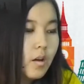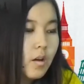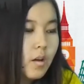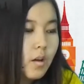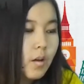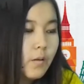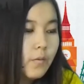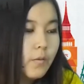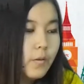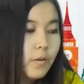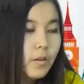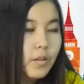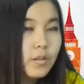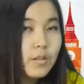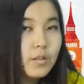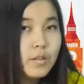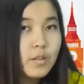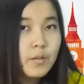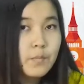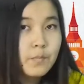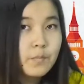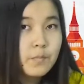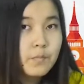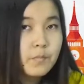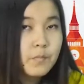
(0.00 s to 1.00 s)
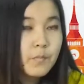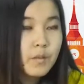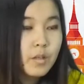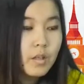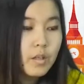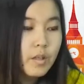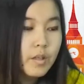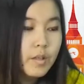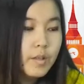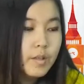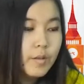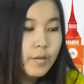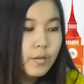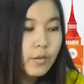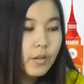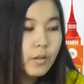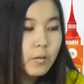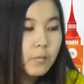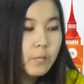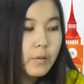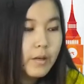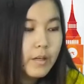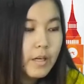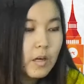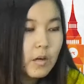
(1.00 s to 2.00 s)
First, in your
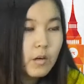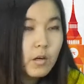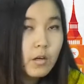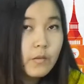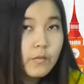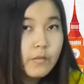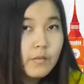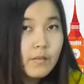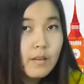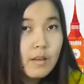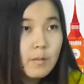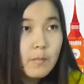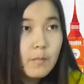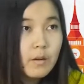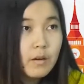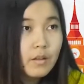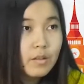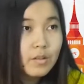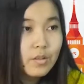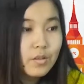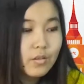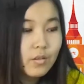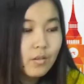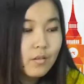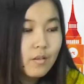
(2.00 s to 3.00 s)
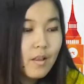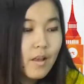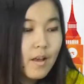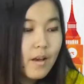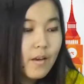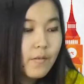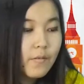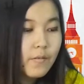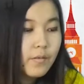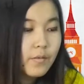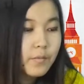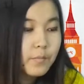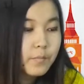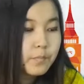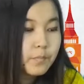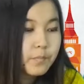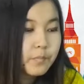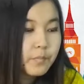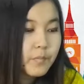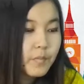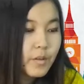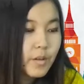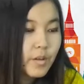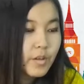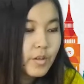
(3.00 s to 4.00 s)
biography about your life,
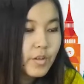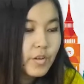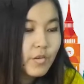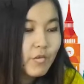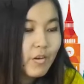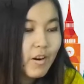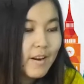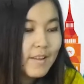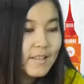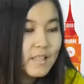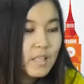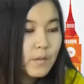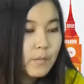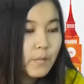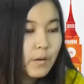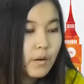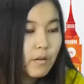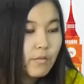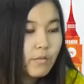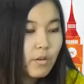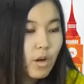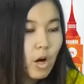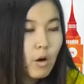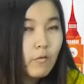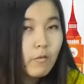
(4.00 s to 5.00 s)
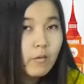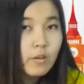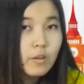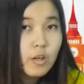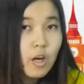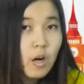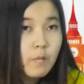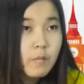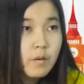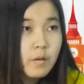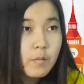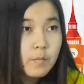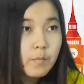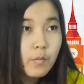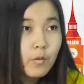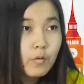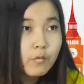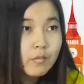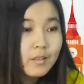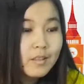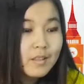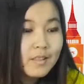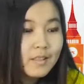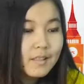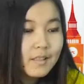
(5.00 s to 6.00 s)
she writes about overcoming
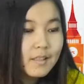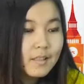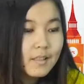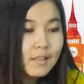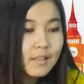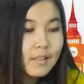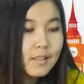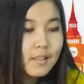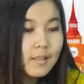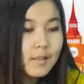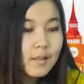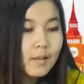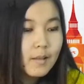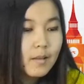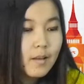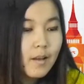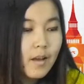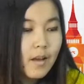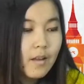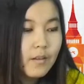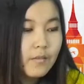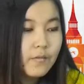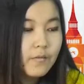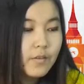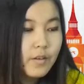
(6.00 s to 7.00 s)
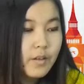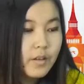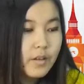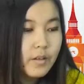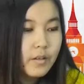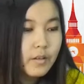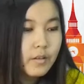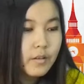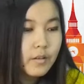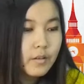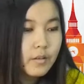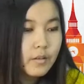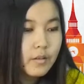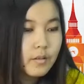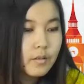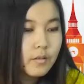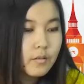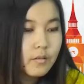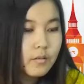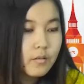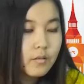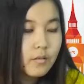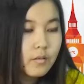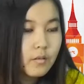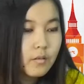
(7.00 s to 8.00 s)
poverty and fear.
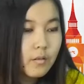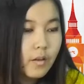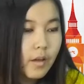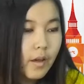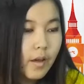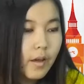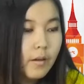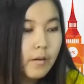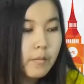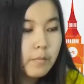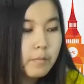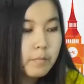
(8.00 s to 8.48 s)
Okay.